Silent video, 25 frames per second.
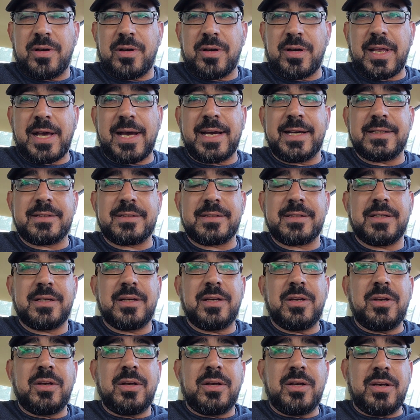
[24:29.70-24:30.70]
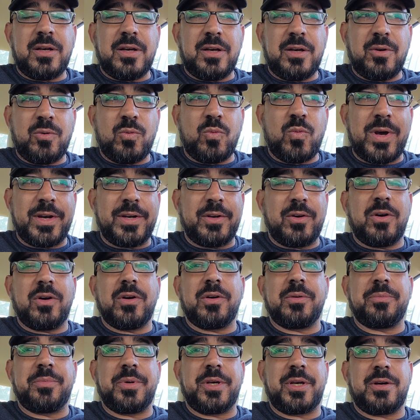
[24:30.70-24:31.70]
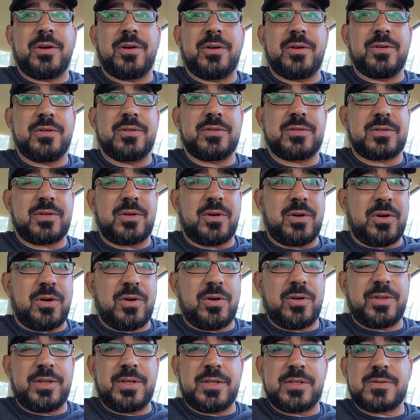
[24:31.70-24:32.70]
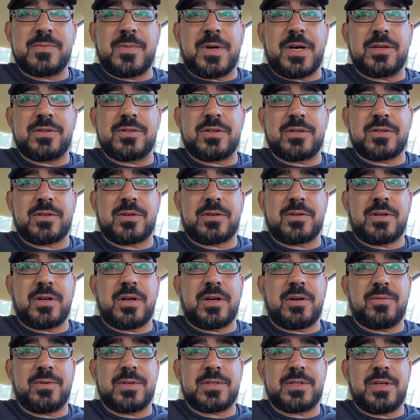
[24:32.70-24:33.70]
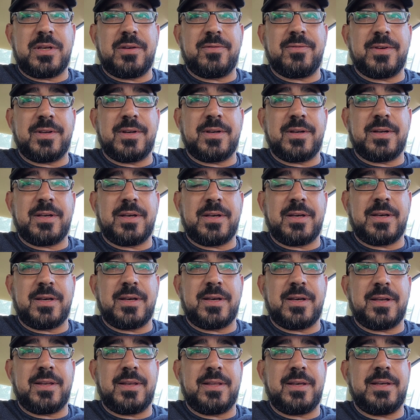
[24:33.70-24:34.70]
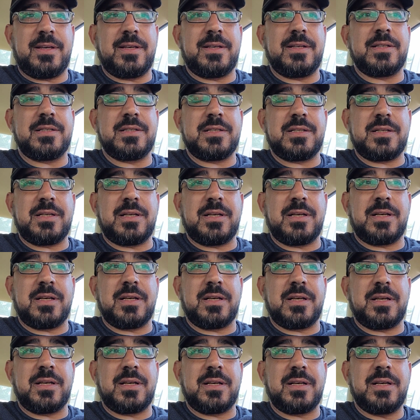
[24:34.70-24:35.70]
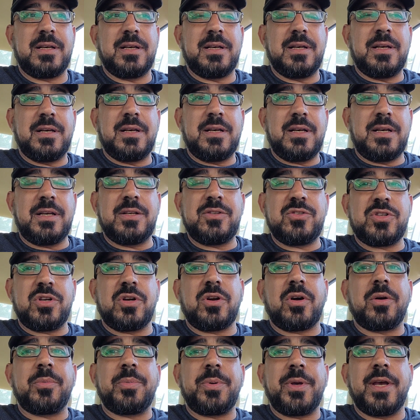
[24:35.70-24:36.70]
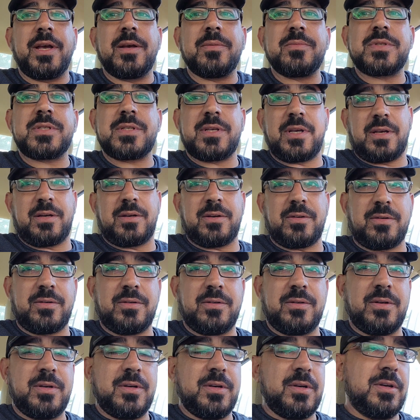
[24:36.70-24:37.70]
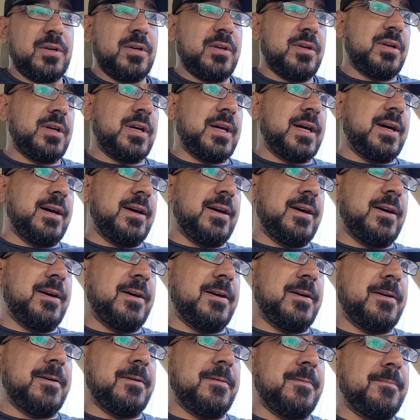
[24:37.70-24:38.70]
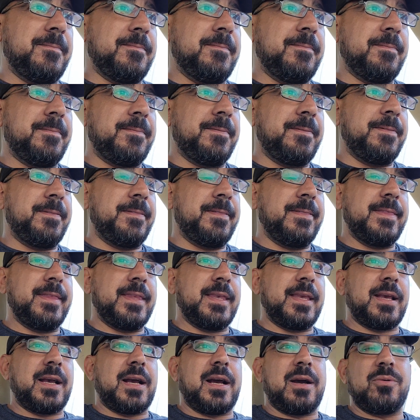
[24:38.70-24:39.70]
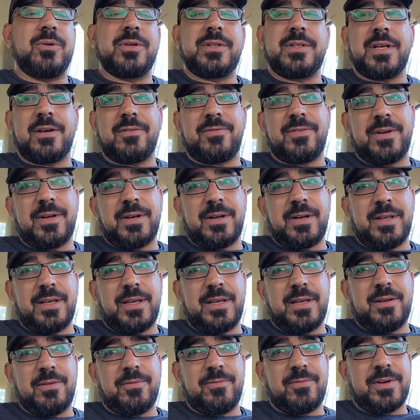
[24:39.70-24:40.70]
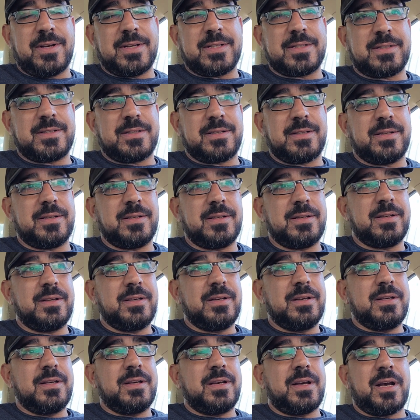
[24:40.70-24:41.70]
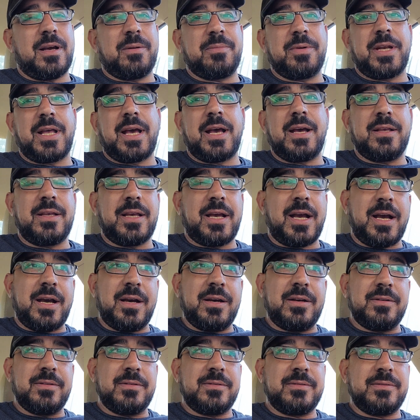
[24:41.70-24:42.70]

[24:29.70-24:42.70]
light went on, because all these modules are not receiving the engine RPM signal. I would definitely invest. I mean, the